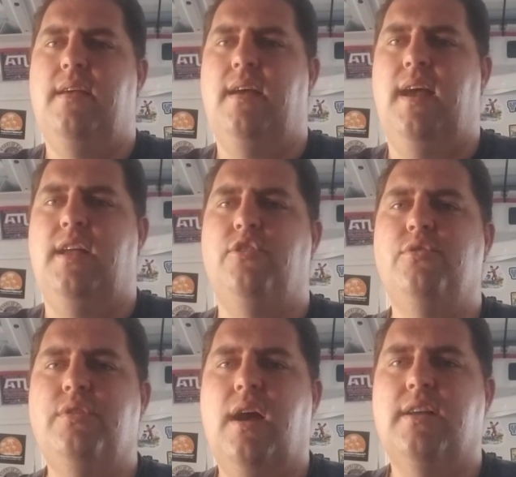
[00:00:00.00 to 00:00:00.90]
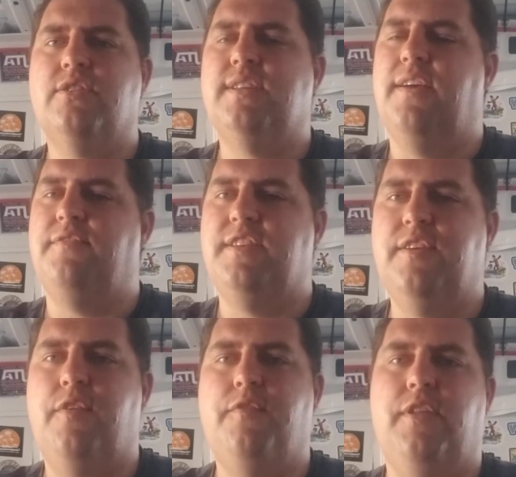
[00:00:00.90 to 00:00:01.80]
Uh, new doctors have
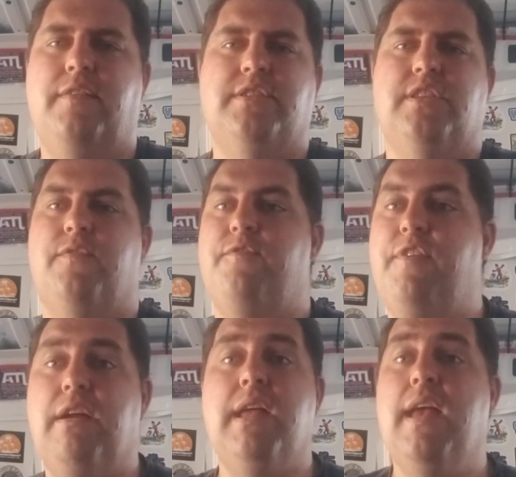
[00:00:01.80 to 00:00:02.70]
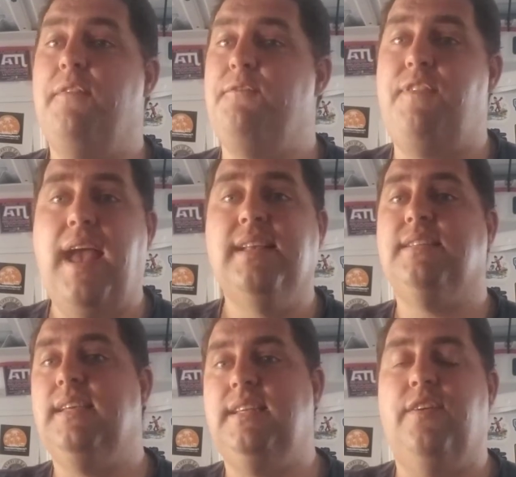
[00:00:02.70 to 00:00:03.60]
different flavors. They're very
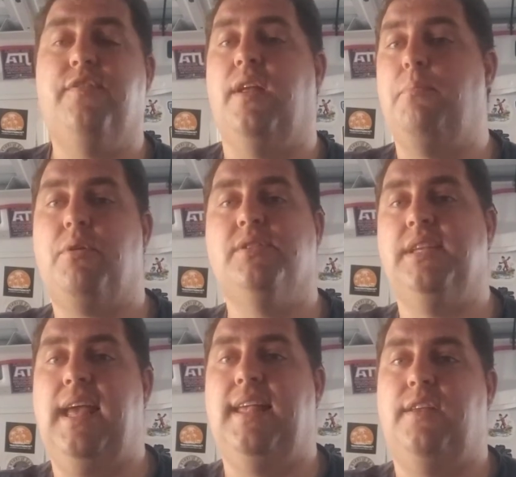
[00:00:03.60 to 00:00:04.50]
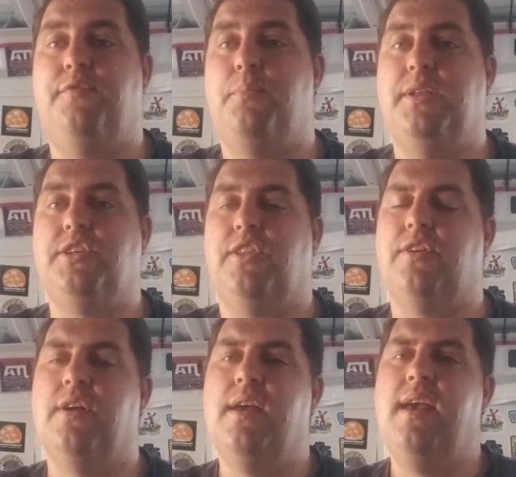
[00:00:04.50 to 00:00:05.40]
vastly different in personality from each other.
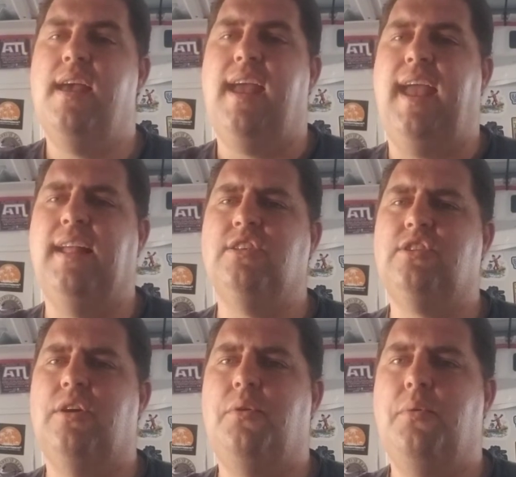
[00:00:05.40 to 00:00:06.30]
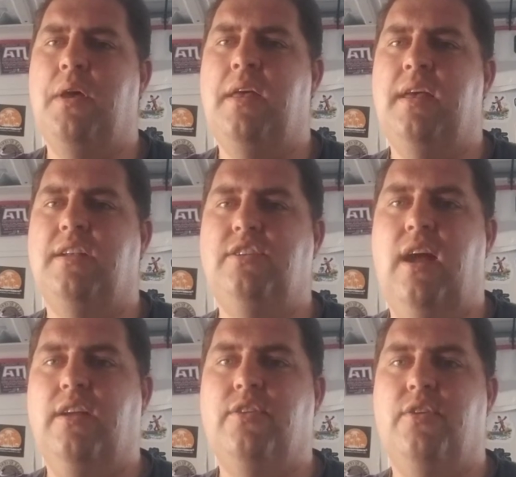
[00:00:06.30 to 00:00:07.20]
And so,
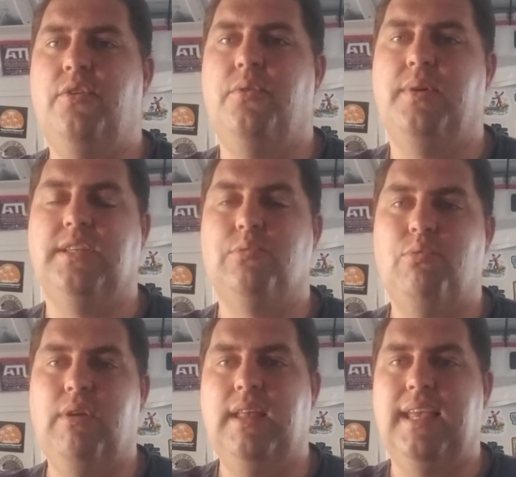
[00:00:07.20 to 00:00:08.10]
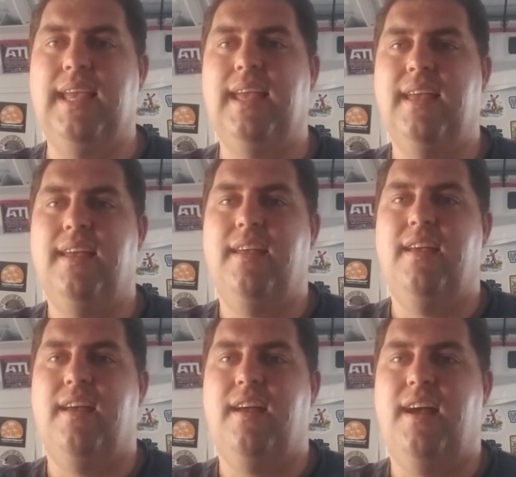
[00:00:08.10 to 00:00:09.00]
Doctor Who is really,
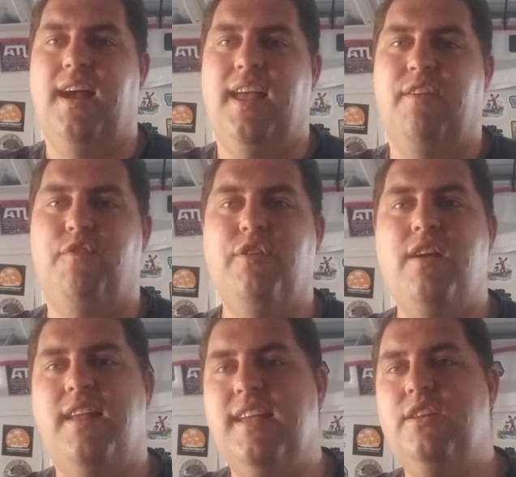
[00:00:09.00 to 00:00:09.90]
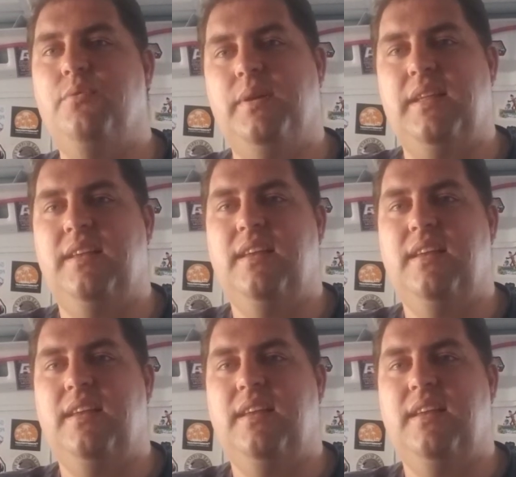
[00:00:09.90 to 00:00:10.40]
uh, if you're not into it